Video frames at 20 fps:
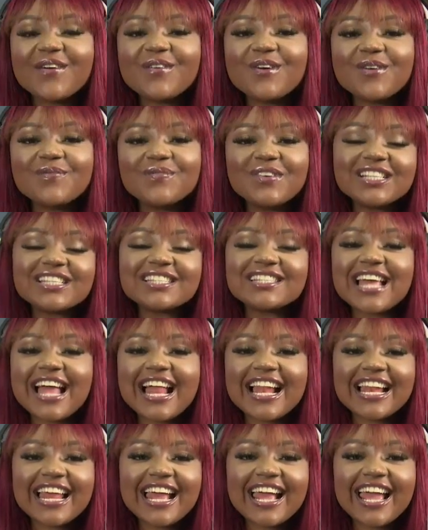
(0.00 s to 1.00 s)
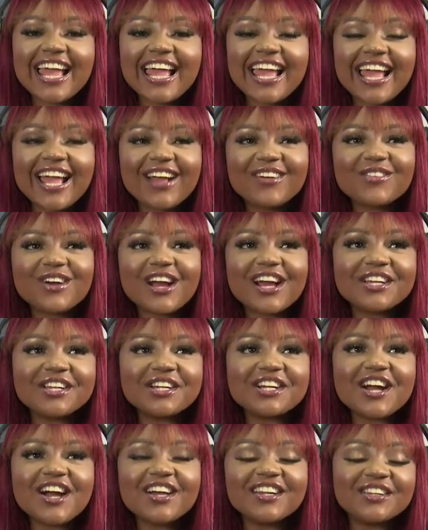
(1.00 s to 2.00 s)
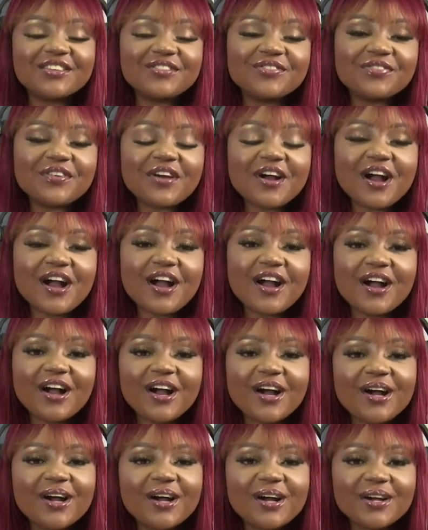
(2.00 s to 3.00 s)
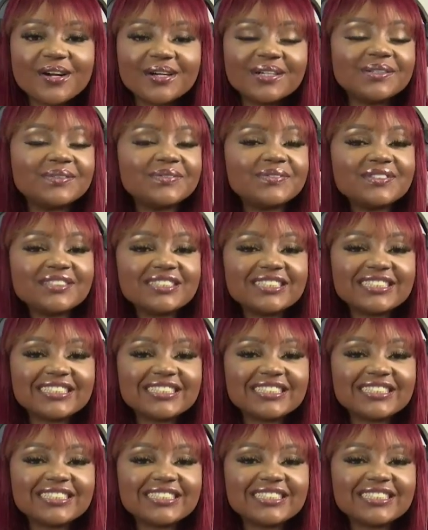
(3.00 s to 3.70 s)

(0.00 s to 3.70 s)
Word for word: Eromasele, where are you calling from?